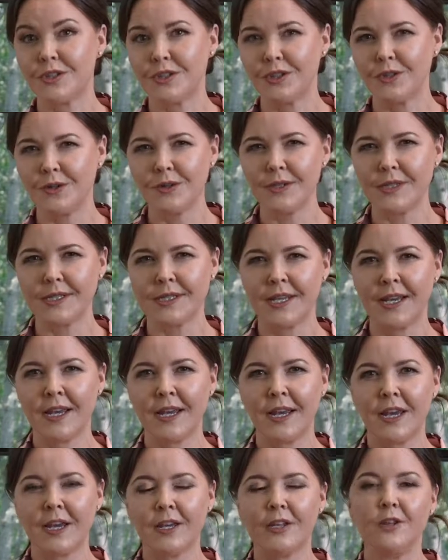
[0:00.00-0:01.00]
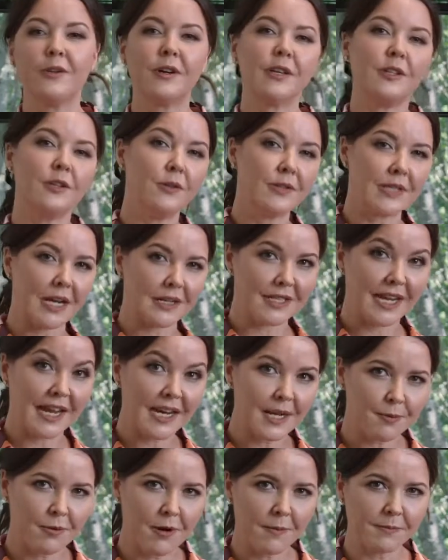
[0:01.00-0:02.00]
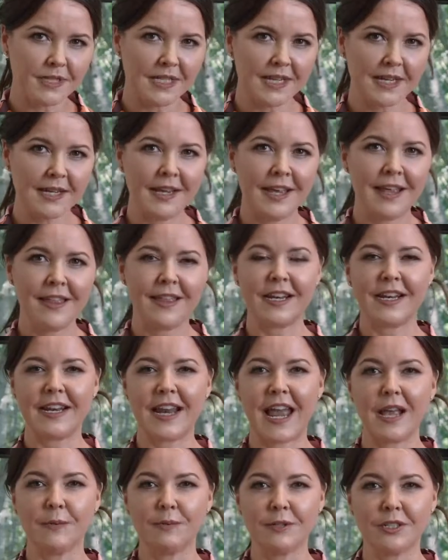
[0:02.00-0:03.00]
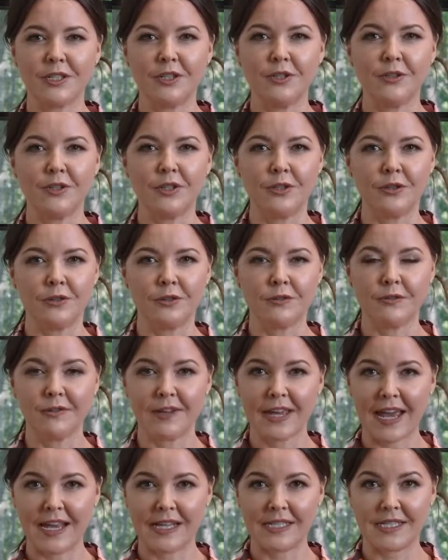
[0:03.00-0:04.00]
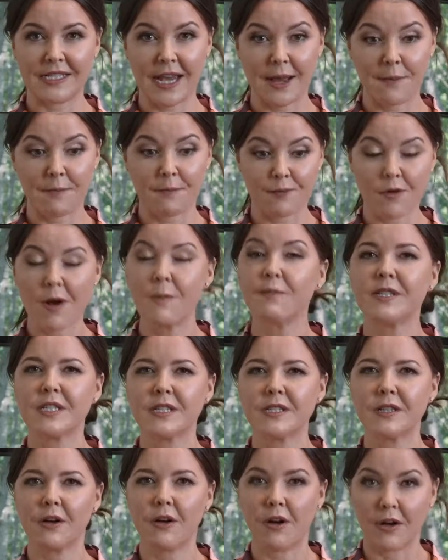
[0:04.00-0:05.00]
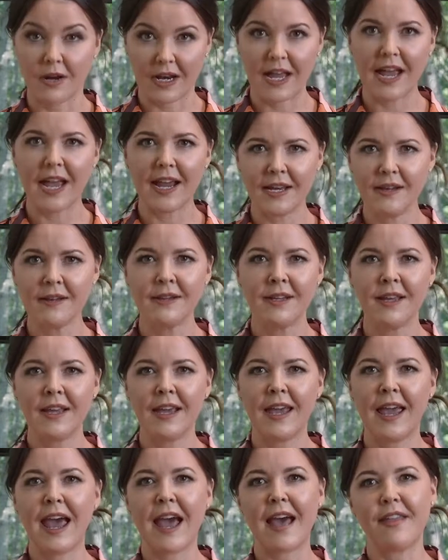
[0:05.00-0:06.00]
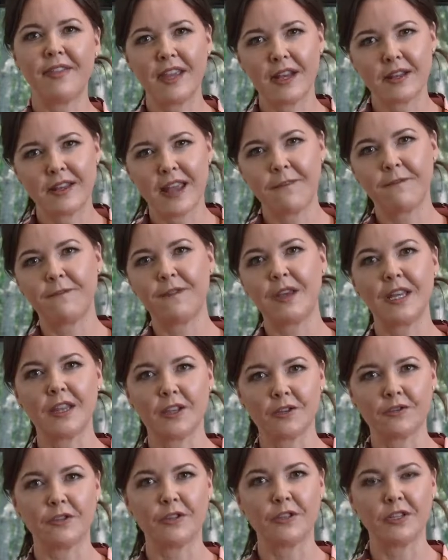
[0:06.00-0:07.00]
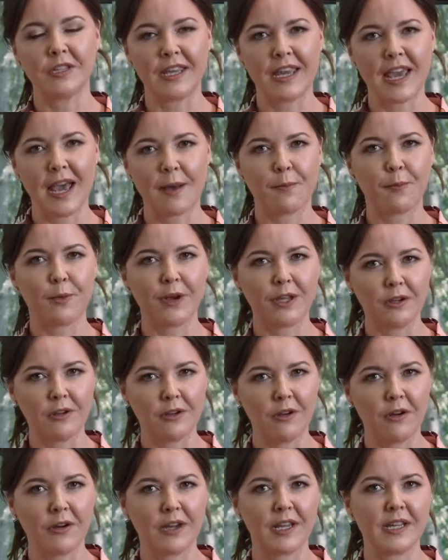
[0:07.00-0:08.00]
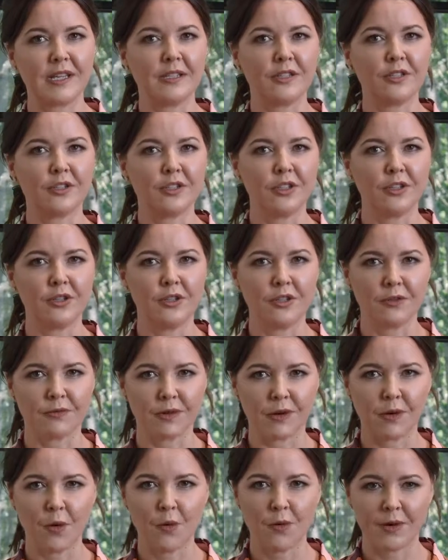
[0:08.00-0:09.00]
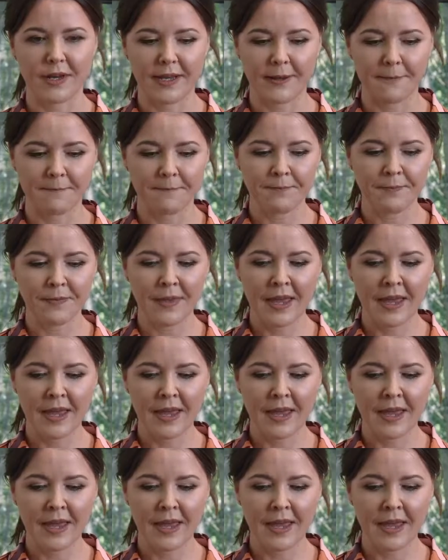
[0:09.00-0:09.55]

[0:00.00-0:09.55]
to use. You can use our teleprompter that enables you to create prompts online, and then they feed through to the app when you log in to do your recording.